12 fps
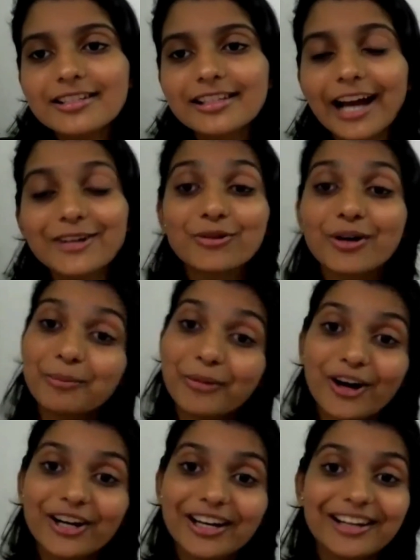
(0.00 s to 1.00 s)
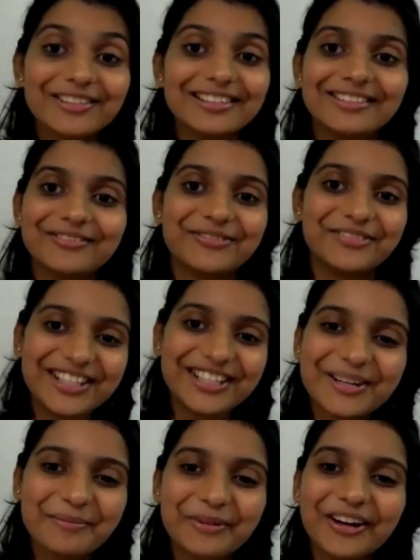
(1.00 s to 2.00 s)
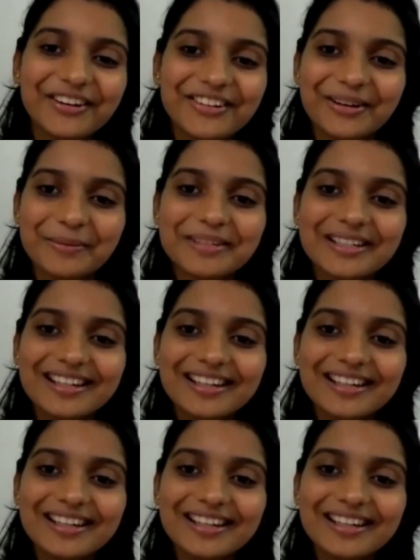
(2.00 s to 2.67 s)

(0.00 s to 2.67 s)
that too abroad, and first abroad trip.